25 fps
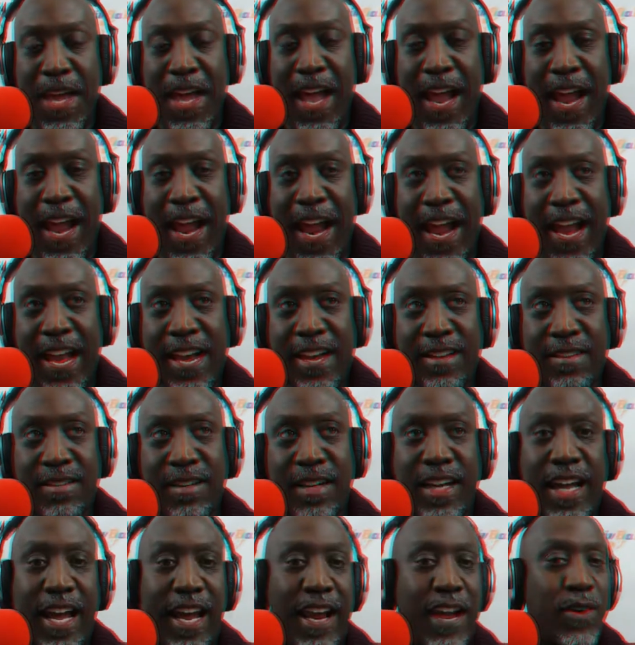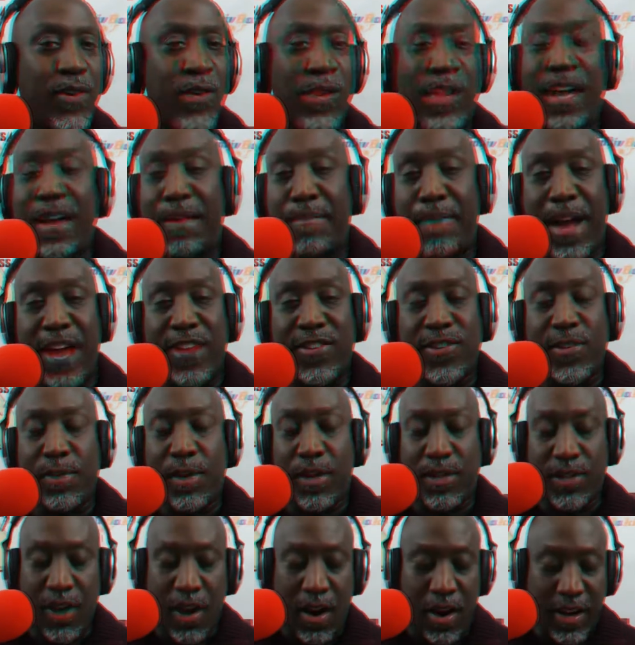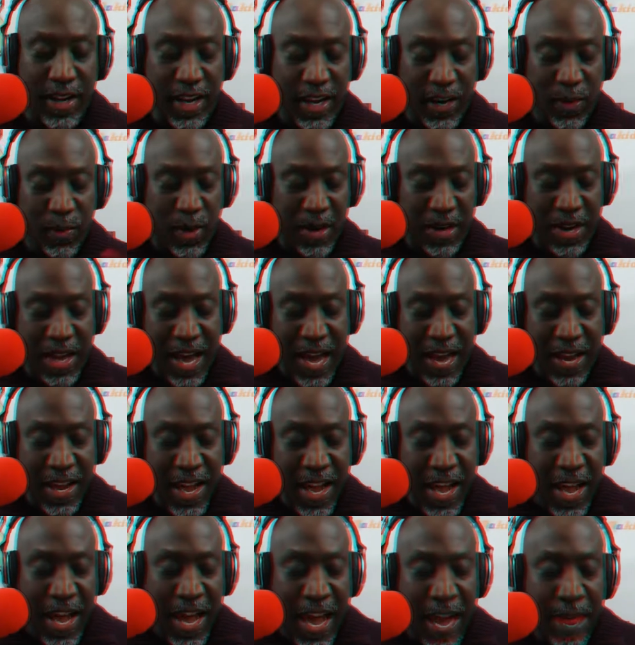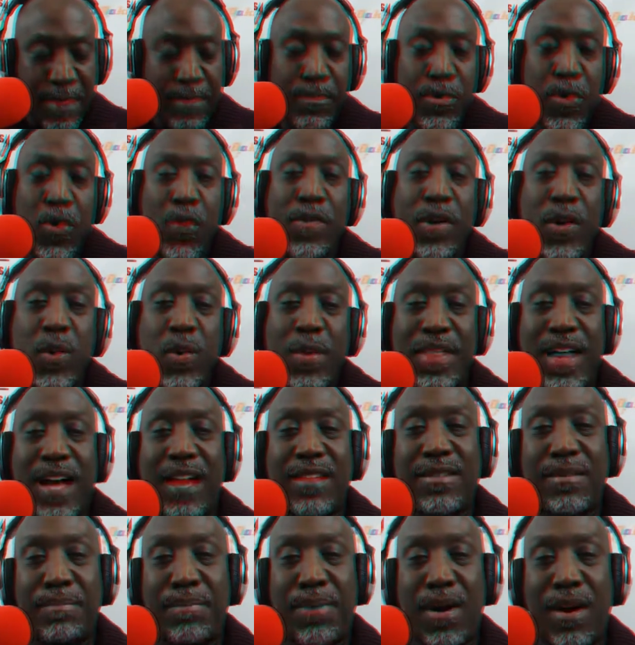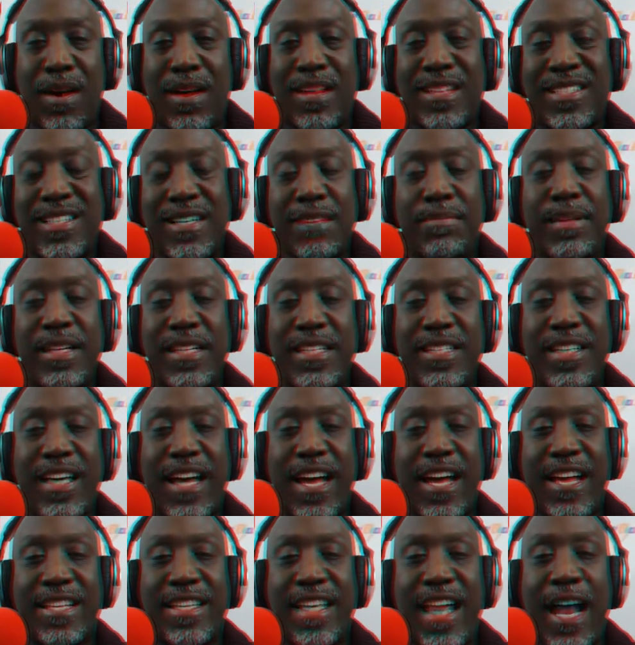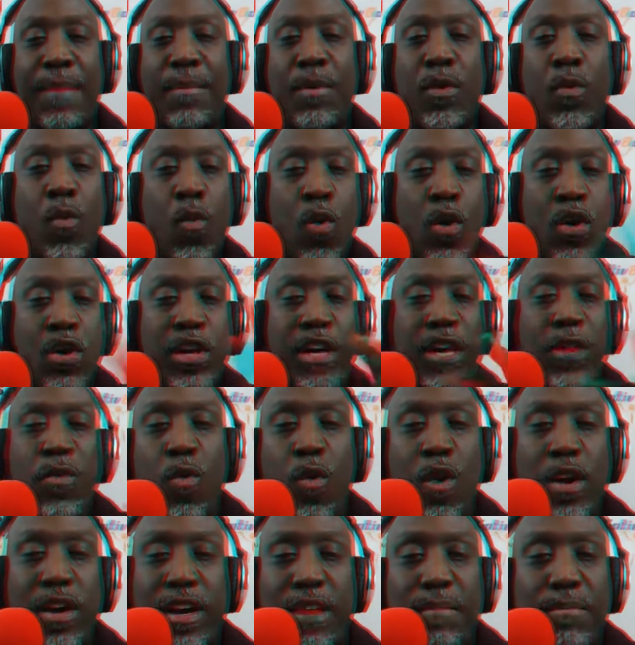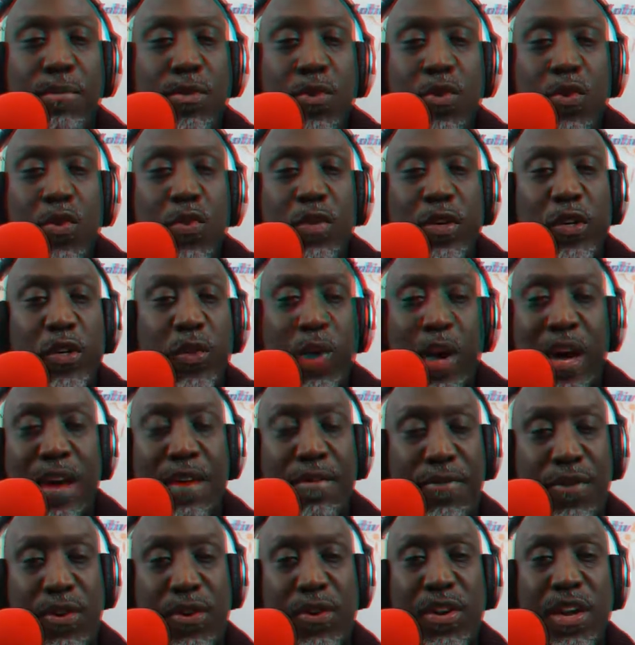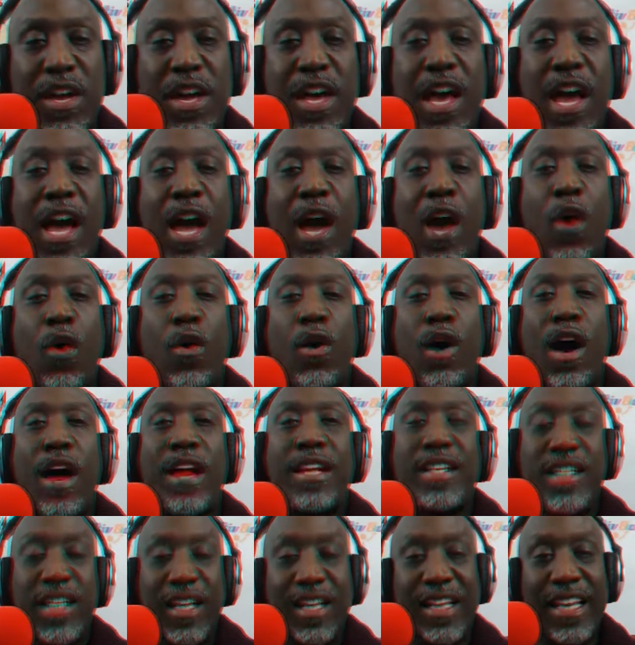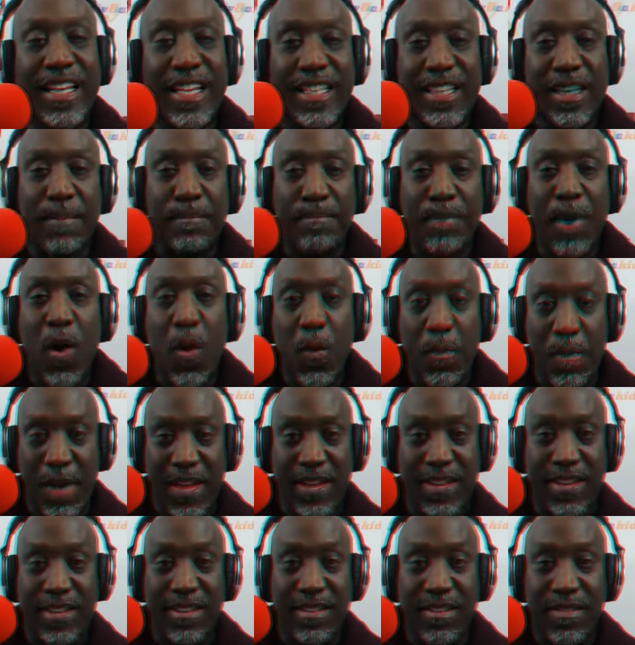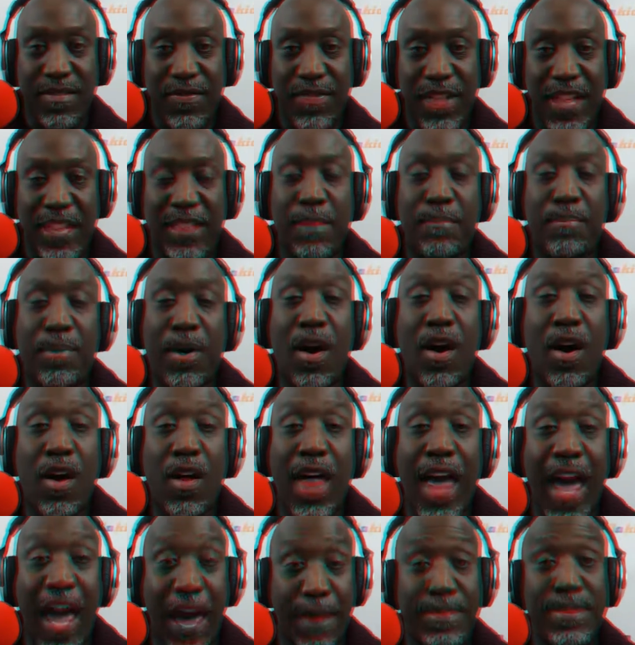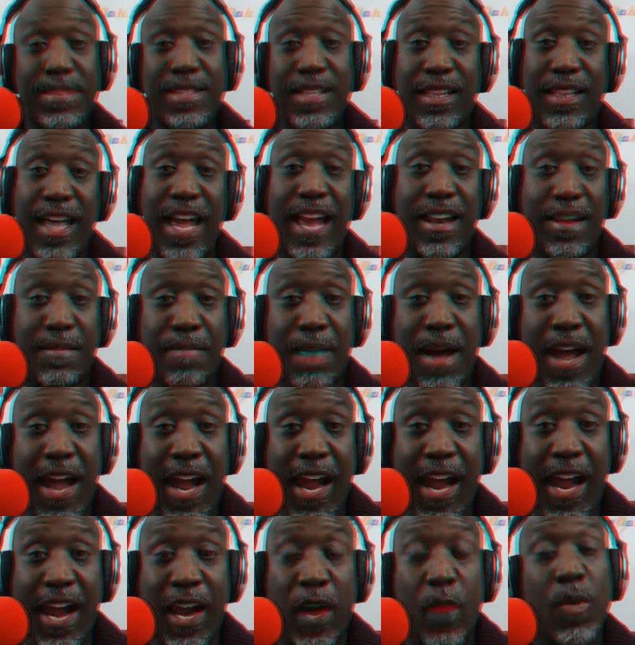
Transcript: And again, I do a lot of basketball talking and whatnot. And moving without the ball simply says that I'm going to work and work and move and do effort until I get the moment that the ball happens to land in my hand.